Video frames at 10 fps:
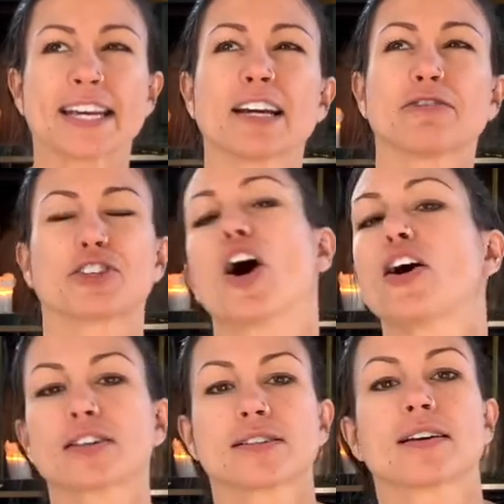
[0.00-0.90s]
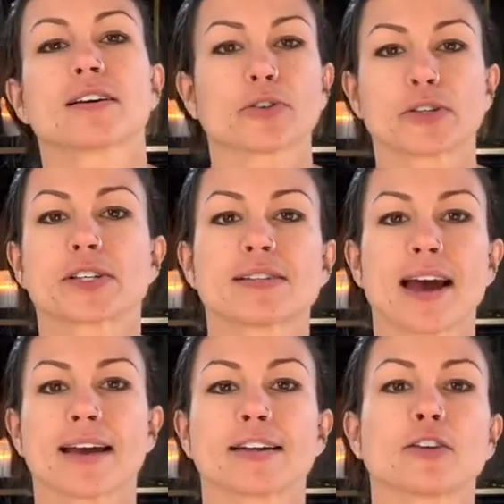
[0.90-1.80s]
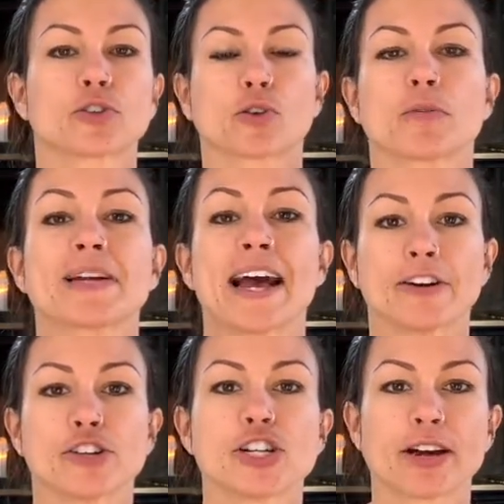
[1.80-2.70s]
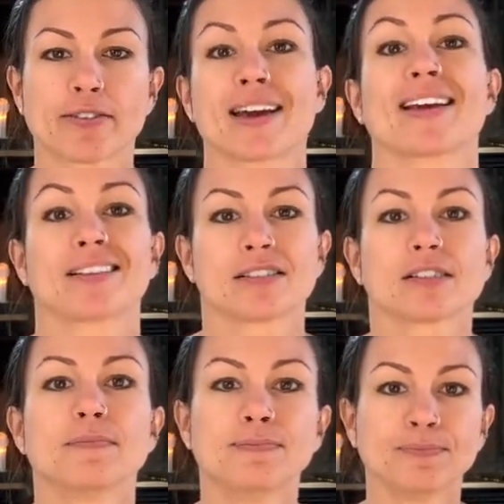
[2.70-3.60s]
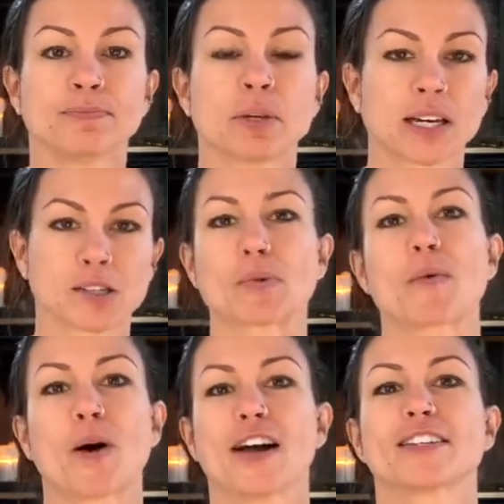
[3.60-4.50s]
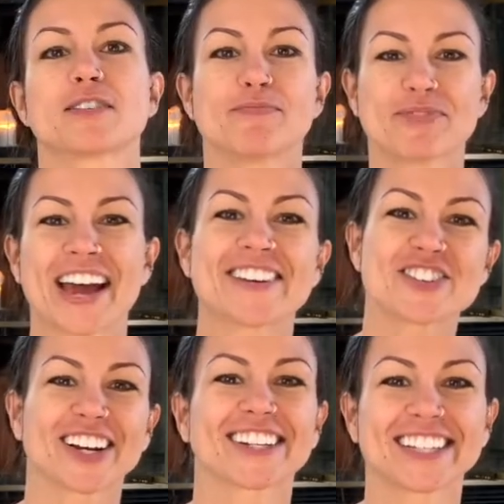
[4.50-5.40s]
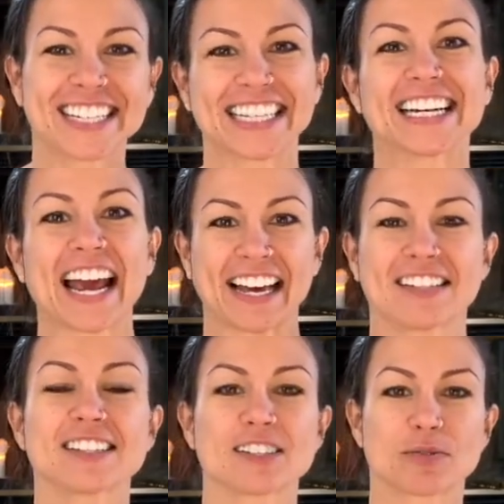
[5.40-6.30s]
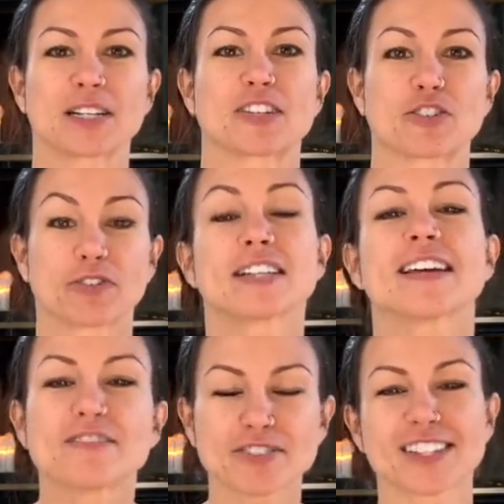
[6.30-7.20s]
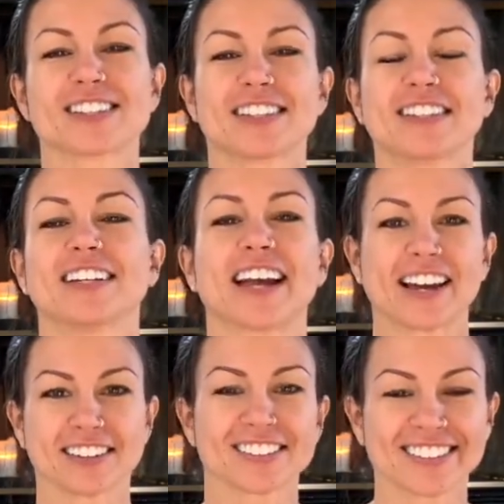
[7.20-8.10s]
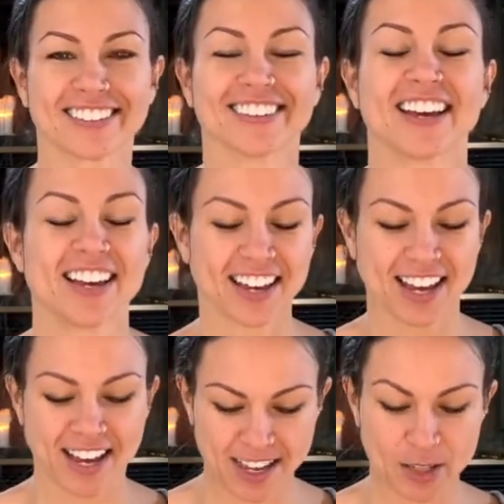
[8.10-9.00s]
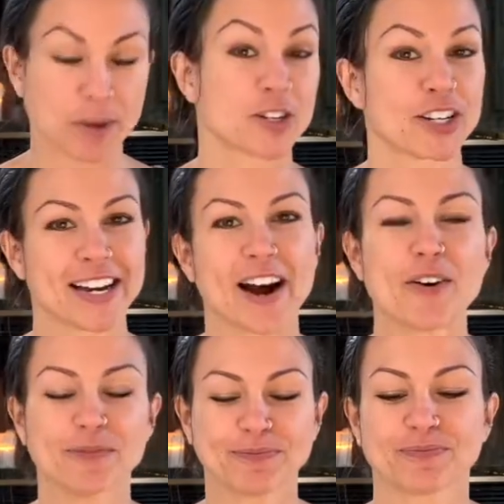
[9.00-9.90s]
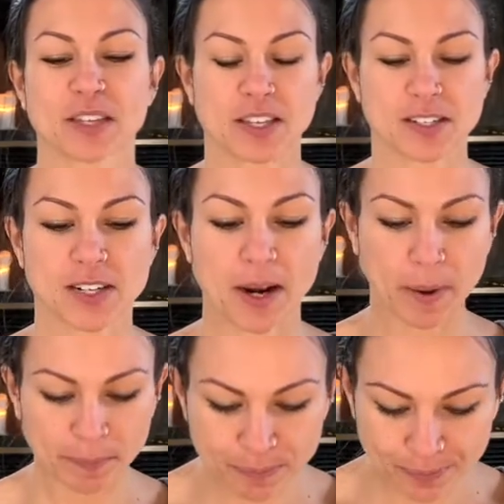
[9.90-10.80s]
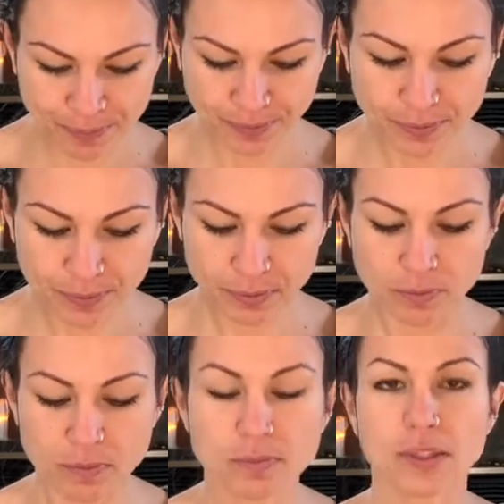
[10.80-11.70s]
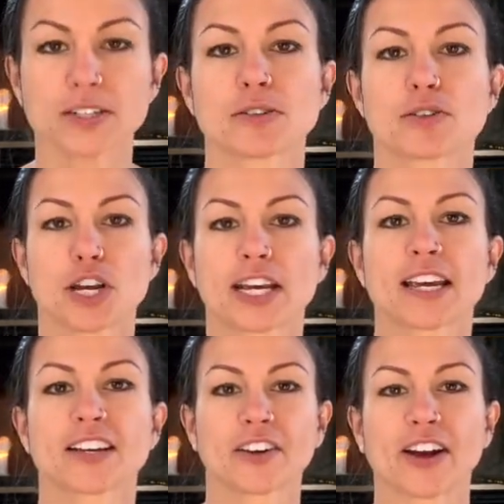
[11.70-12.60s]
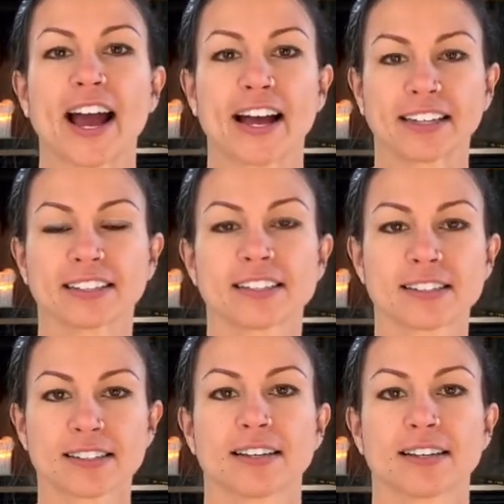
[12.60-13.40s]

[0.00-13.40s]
of toxic or stagnant or torpid energy out of the hands, because we want energetically clean hands as we touch our face, and physically clean hands, especially now in this time. So shaking your hands,